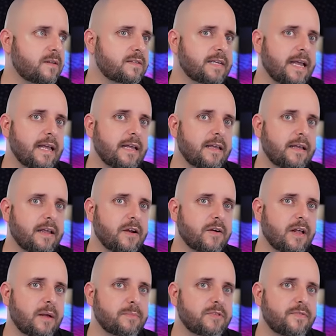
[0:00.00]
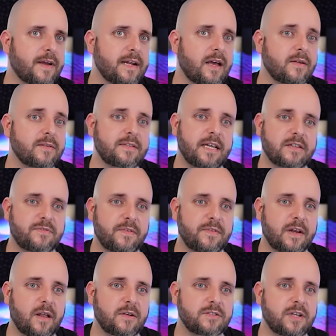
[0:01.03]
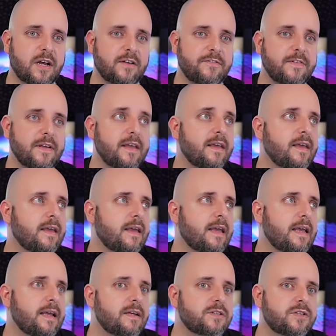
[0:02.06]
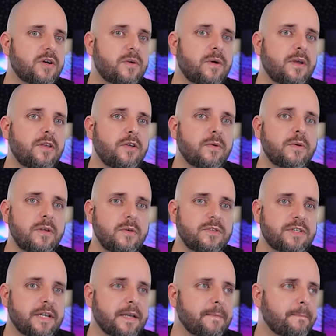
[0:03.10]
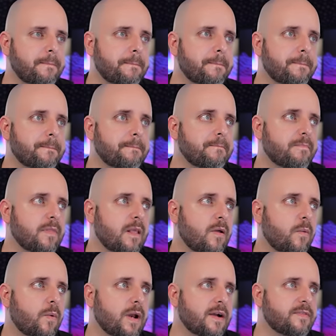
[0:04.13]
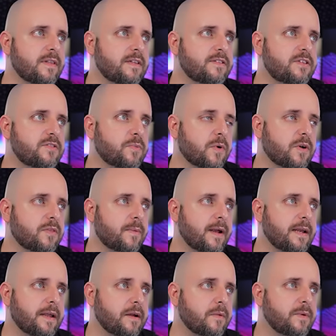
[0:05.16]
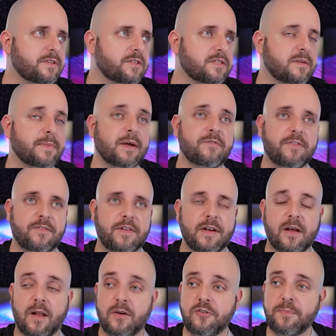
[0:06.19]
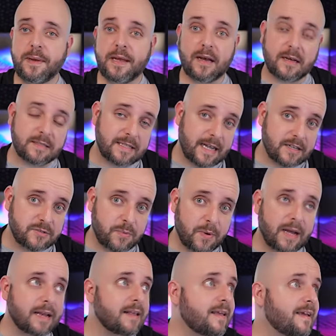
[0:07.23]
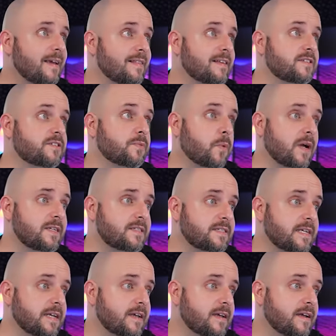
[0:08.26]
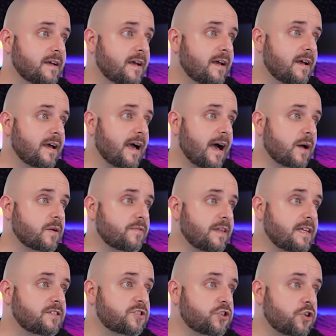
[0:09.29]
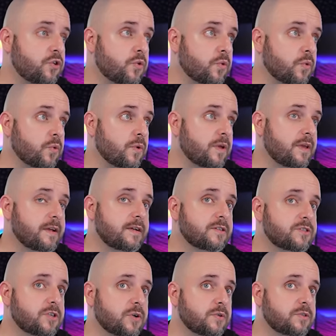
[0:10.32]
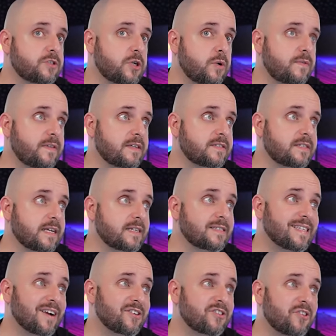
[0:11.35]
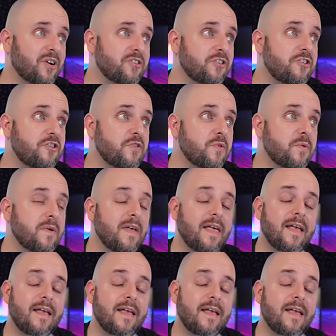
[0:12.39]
to this 8 gig here to help us find out. It takes $50 off. So you're losing whatever this is worth right here, which is about $50, because guess what? This is one stick out of these two. So two of these sticks, they're charging you